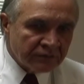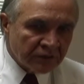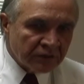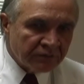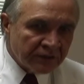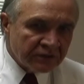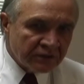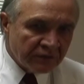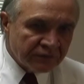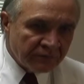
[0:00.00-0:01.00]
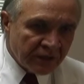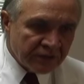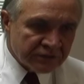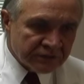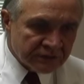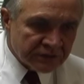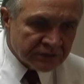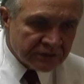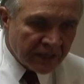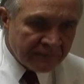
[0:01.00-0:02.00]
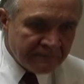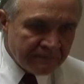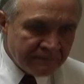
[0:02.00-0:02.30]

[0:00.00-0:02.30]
treatment of the patients at this time.